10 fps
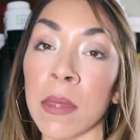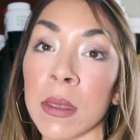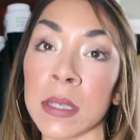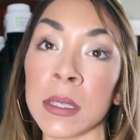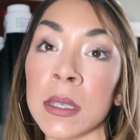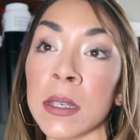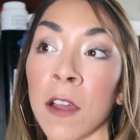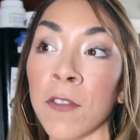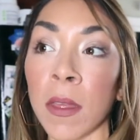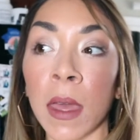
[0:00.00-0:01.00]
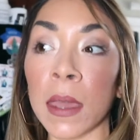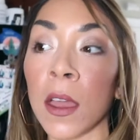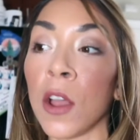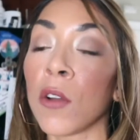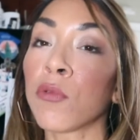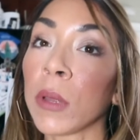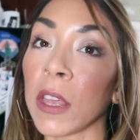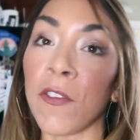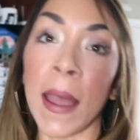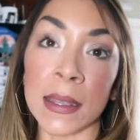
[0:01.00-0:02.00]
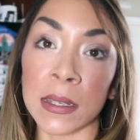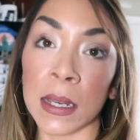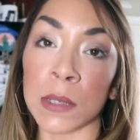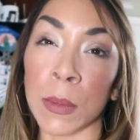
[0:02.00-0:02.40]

And this is the stuff that like really fascinates